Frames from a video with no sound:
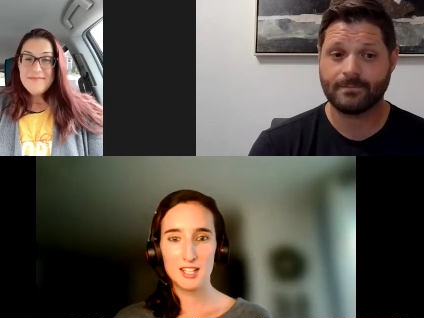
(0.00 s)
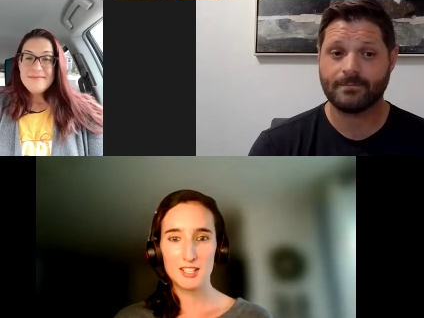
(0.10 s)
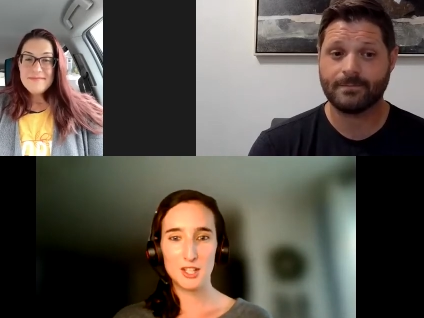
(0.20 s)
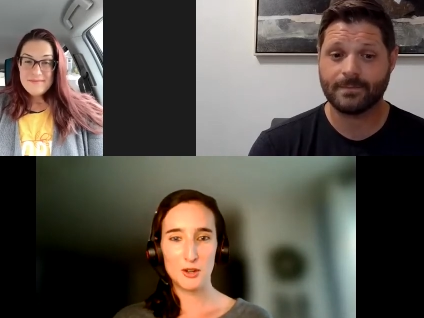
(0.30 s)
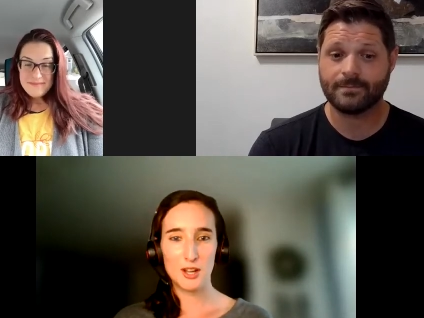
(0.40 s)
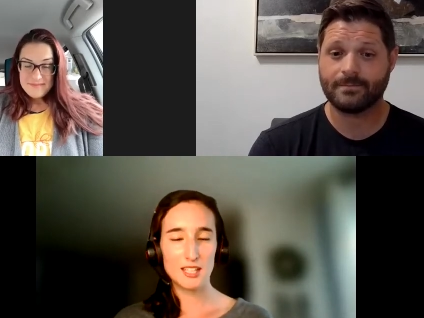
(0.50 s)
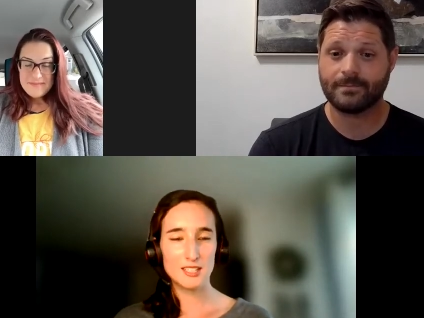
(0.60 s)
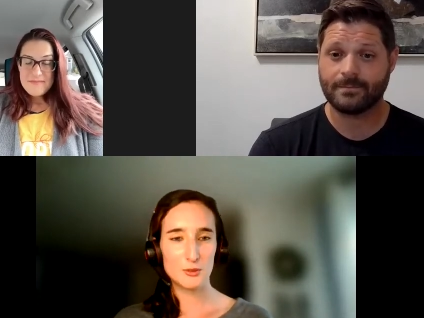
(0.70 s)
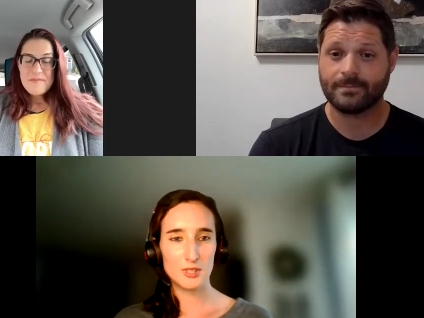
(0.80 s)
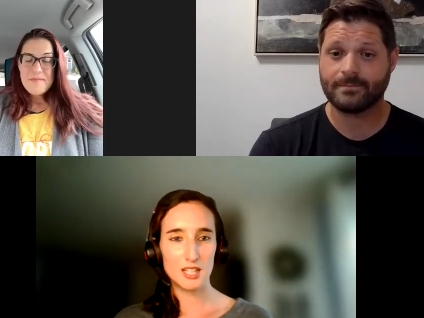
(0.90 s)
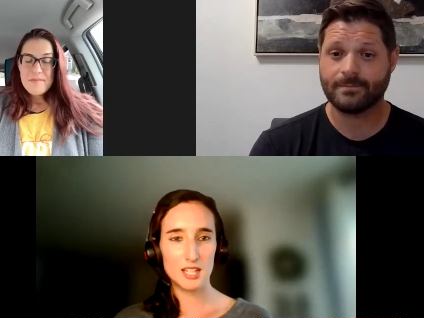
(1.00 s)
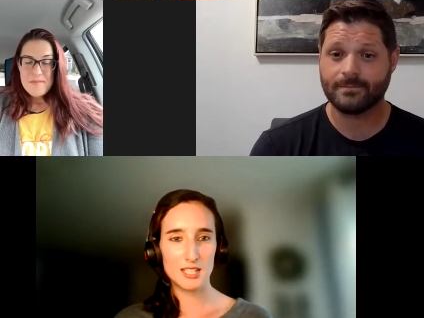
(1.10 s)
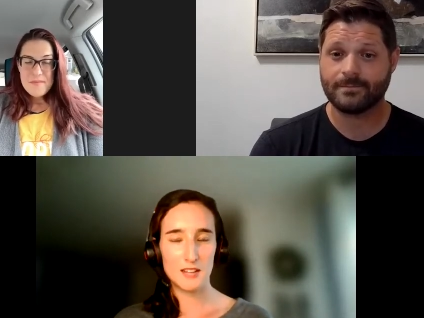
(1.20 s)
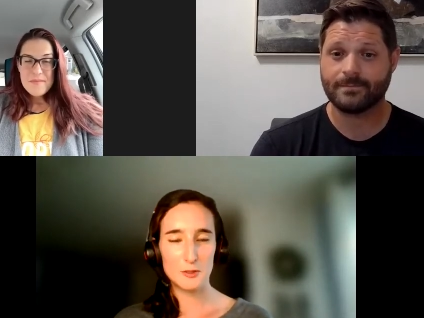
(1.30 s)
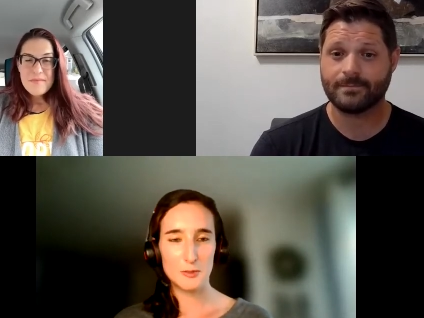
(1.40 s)
Speaker 1: so I guess it really
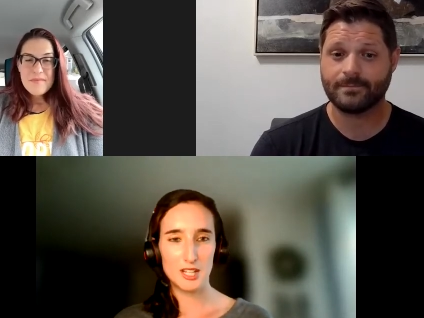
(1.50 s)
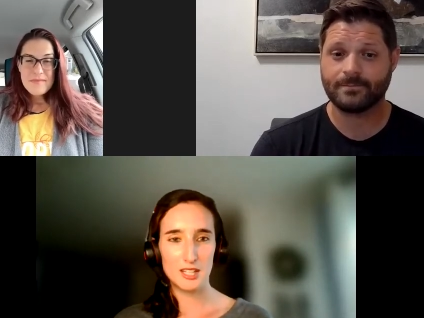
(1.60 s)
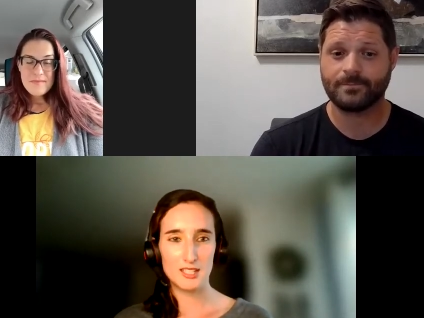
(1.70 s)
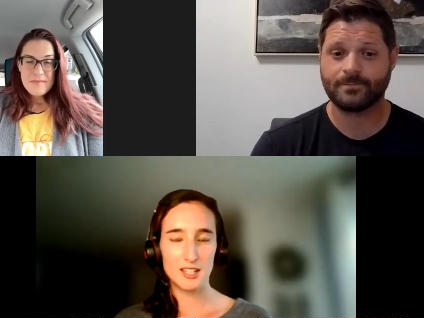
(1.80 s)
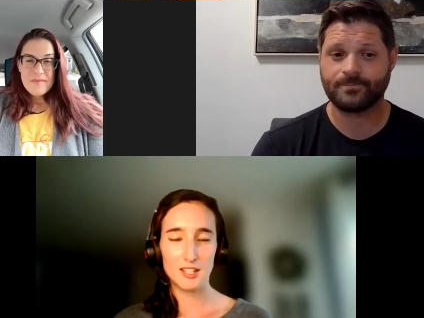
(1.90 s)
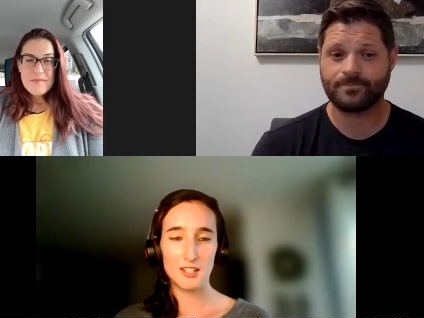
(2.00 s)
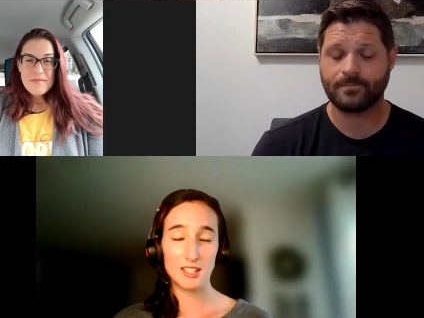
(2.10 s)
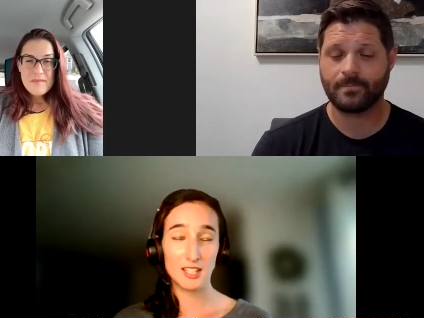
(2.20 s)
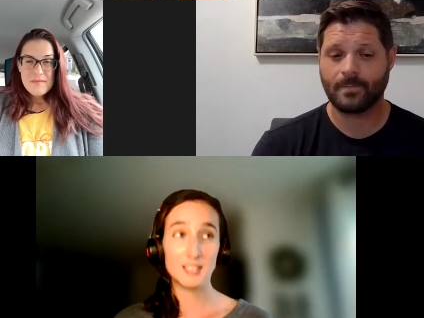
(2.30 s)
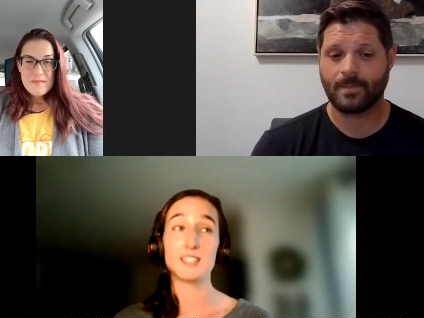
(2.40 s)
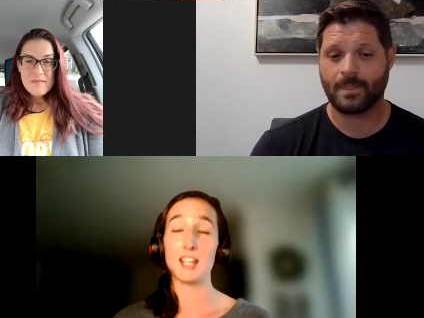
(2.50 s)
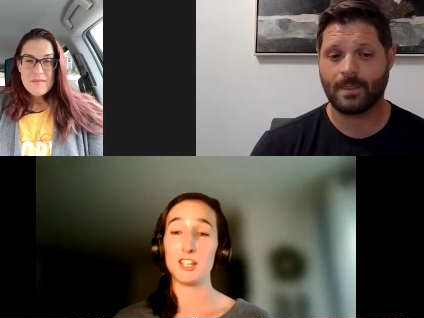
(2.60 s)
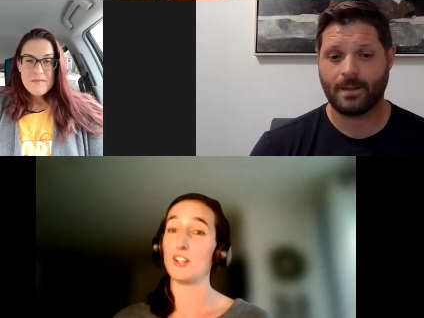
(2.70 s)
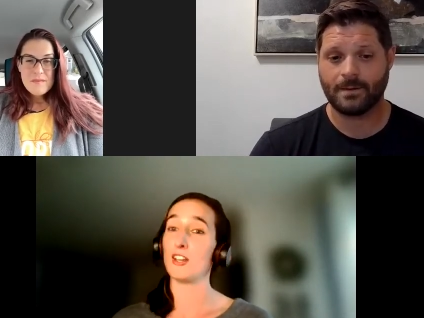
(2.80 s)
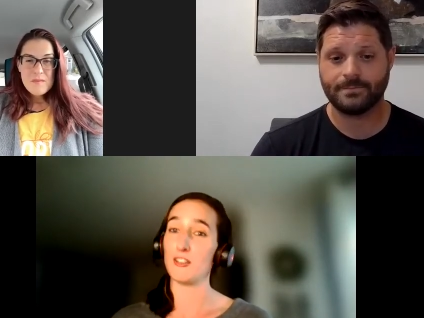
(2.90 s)
doesn't have to be consecu-
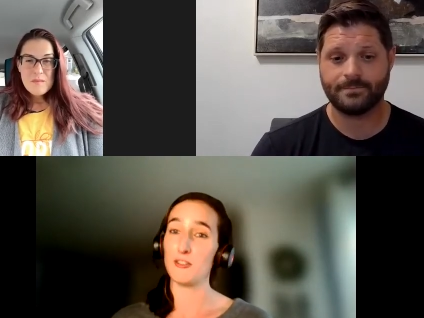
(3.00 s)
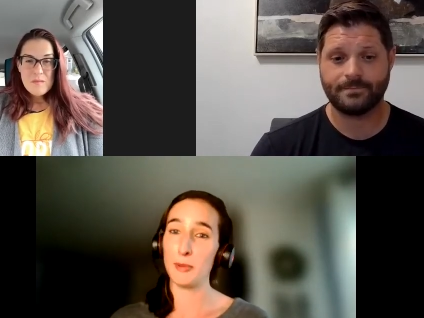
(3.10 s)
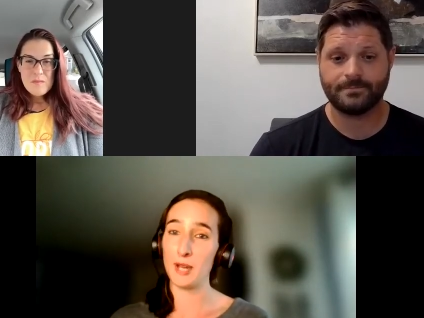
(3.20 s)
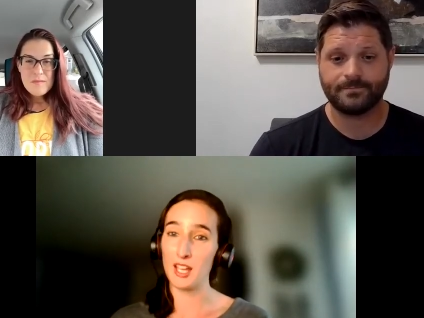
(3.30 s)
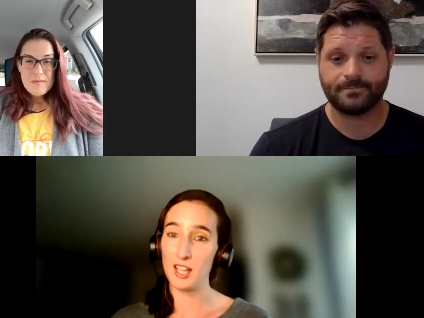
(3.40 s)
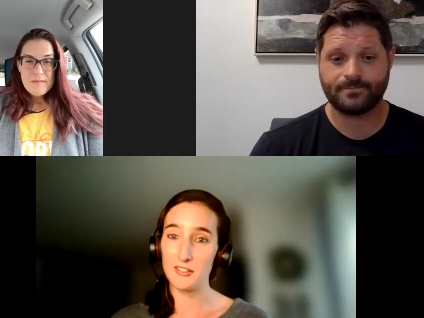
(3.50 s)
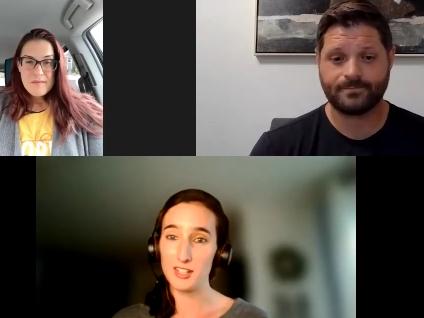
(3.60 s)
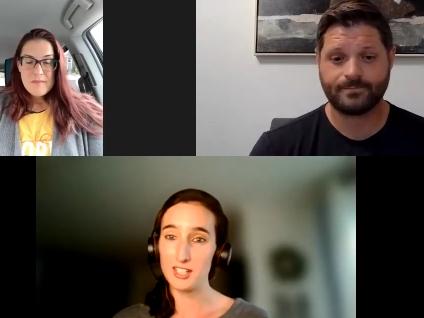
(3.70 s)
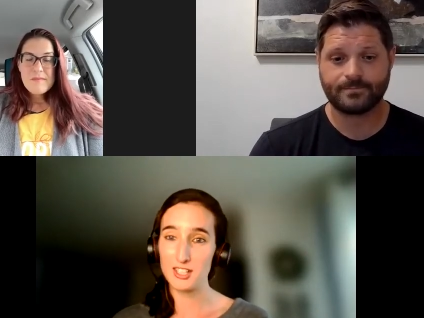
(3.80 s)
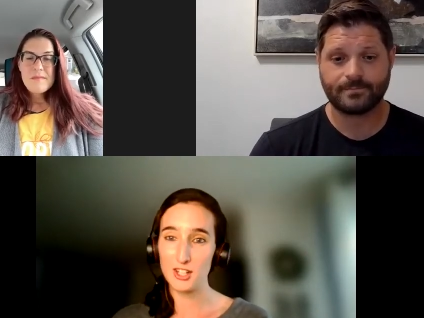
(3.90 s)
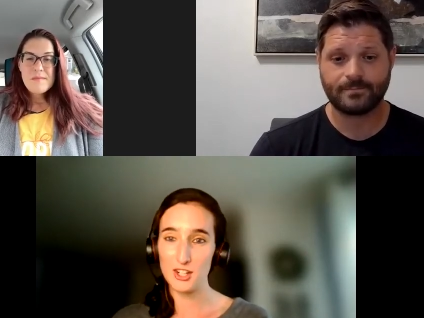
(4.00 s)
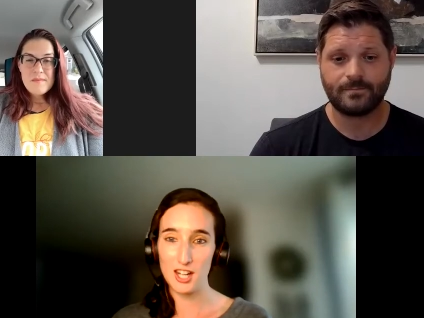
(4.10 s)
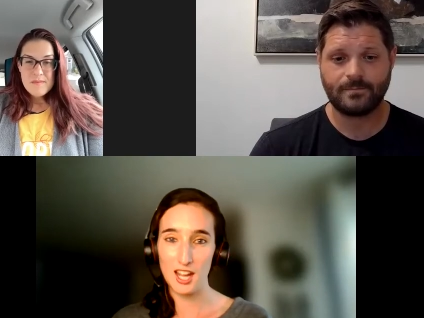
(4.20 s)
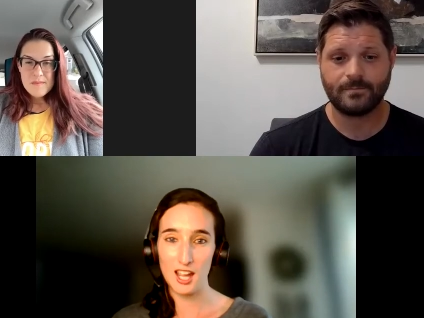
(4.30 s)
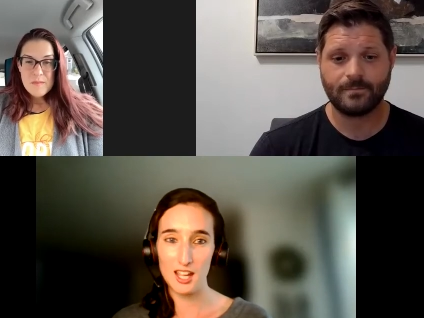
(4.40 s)
consecutive, but if it's
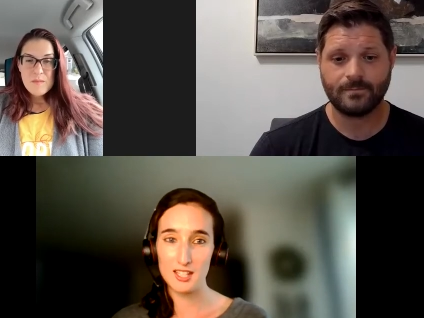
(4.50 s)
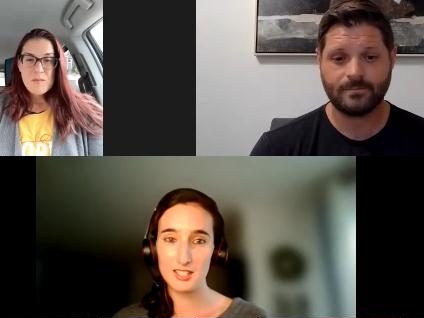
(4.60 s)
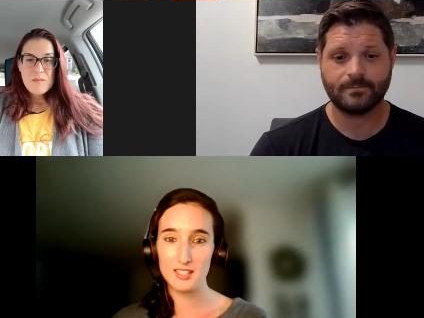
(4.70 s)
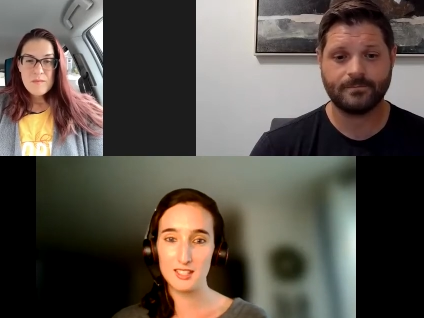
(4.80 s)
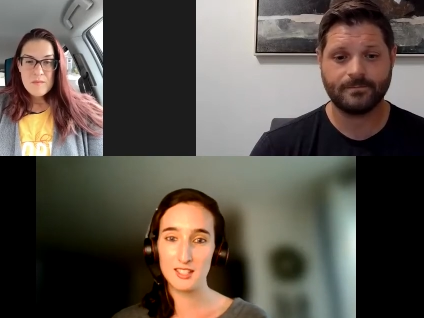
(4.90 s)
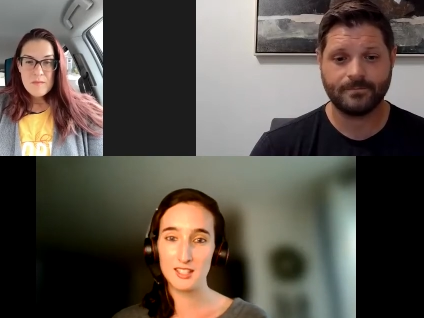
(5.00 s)
30 days,